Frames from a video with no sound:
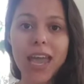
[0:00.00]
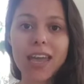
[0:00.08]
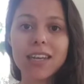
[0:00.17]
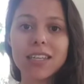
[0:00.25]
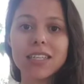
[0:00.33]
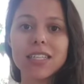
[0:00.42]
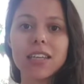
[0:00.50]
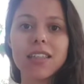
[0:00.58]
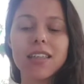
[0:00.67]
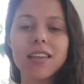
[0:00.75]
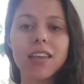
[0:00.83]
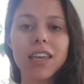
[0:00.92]
And
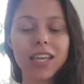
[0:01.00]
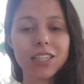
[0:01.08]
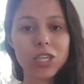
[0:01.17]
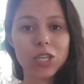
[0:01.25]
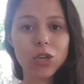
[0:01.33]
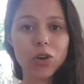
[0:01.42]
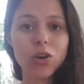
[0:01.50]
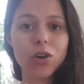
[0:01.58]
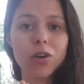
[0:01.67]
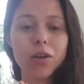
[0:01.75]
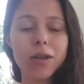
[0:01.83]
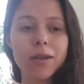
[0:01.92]
it's
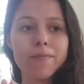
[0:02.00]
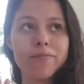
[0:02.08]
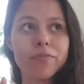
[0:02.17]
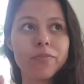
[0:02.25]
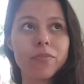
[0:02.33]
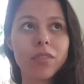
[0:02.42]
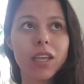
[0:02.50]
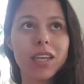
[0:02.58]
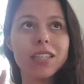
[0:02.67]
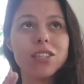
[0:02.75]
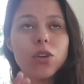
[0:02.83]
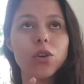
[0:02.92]
your
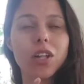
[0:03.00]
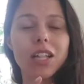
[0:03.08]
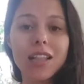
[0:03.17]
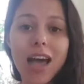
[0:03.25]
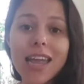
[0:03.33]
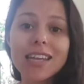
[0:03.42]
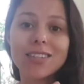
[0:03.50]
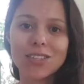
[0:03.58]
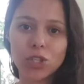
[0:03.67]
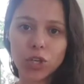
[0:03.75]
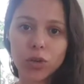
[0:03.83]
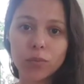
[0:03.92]
client's
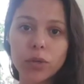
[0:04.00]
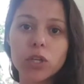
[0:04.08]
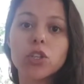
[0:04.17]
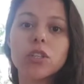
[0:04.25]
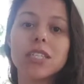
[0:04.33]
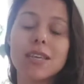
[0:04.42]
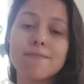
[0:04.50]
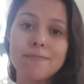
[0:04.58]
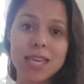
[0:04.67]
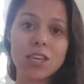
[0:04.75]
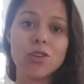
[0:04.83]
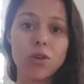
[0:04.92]
job to
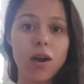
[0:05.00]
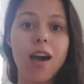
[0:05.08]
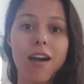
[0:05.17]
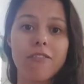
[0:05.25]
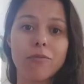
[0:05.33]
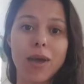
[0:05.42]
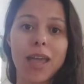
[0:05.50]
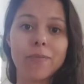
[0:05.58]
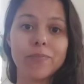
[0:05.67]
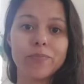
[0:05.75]
meet you halfway.